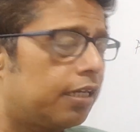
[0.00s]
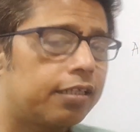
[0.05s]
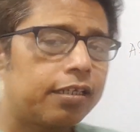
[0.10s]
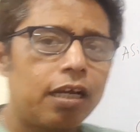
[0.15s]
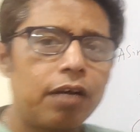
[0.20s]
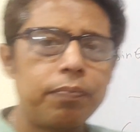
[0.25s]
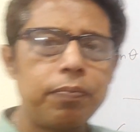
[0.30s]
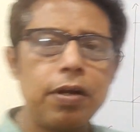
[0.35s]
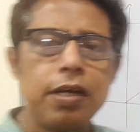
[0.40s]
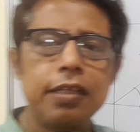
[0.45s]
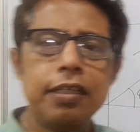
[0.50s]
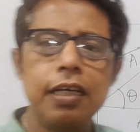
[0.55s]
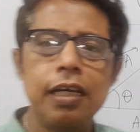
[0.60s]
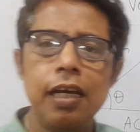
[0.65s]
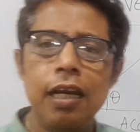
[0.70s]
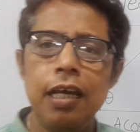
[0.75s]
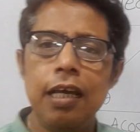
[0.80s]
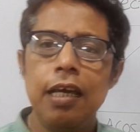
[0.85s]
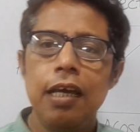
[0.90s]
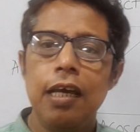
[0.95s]

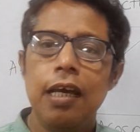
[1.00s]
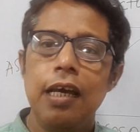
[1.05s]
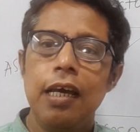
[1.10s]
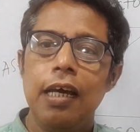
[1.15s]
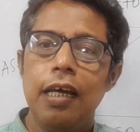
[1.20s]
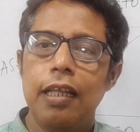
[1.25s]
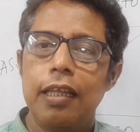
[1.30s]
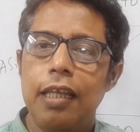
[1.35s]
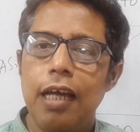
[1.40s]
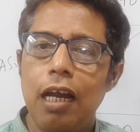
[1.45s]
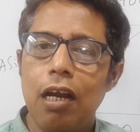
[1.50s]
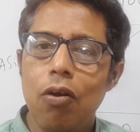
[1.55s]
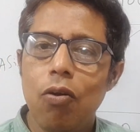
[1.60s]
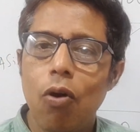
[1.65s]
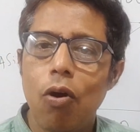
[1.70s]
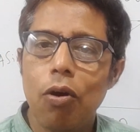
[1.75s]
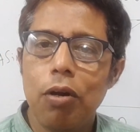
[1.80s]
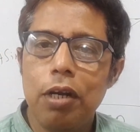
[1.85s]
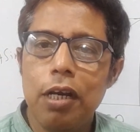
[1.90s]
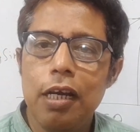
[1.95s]
surprisingly, they are
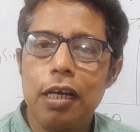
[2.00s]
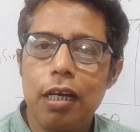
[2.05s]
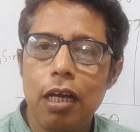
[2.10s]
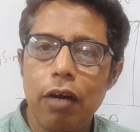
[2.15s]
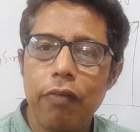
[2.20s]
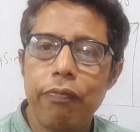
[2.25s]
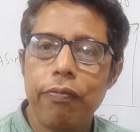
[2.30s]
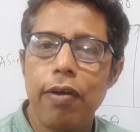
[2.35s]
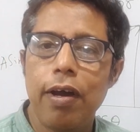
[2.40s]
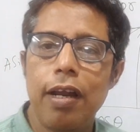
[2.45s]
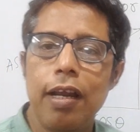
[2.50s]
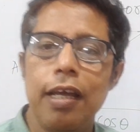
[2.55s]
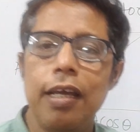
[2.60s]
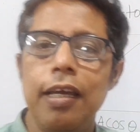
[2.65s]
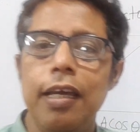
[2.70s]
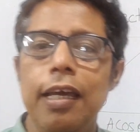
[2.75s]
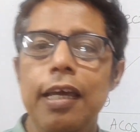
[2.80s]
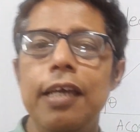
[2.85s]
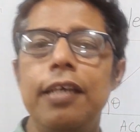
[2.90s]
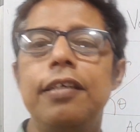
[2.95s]
not
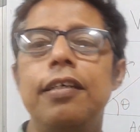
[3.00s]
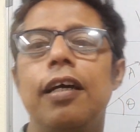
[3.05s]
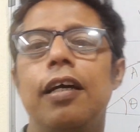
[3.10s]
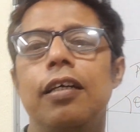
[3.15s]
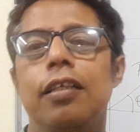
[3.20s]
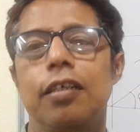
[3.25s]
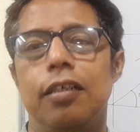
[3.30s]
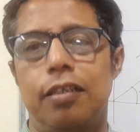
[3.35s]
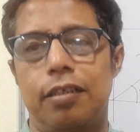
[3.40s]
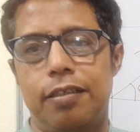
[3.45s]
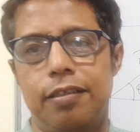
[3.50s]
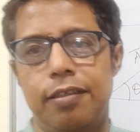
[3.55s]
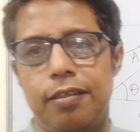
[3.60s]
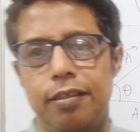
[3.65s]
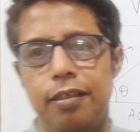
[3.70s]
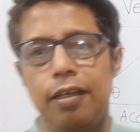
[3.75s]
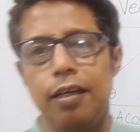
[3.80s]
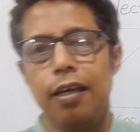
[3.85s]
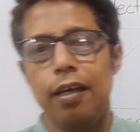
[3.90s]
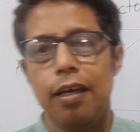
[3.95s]
interfering each
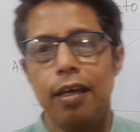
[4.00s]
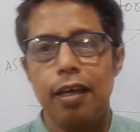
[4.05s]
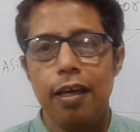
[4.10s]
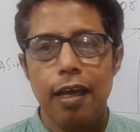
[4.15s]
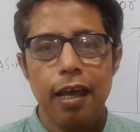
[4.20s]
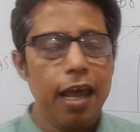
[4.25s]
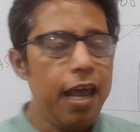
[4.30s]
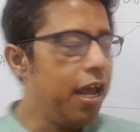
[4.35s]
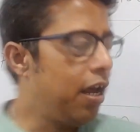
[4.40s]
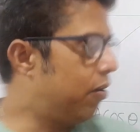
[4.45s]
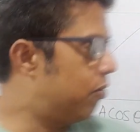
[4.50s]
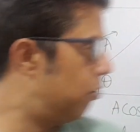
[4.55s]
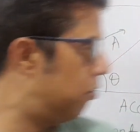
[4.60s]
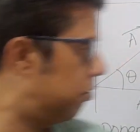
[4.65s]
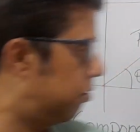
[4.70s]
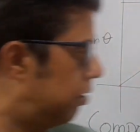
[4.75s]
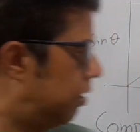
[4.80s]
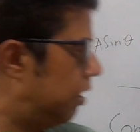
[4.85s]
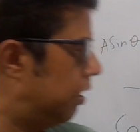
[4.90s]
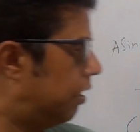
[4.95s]
others. A
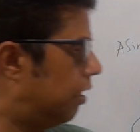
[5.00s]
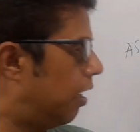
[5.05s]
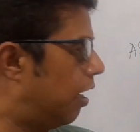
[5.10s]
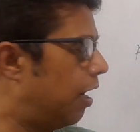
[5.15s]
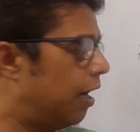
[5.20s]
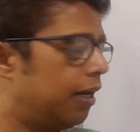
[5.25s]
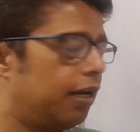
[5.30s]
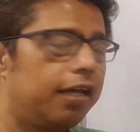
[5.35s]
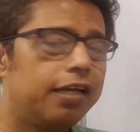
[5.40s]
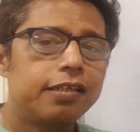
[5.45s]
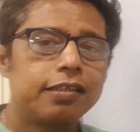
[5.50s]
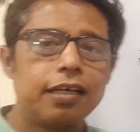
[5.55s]
cos theta and A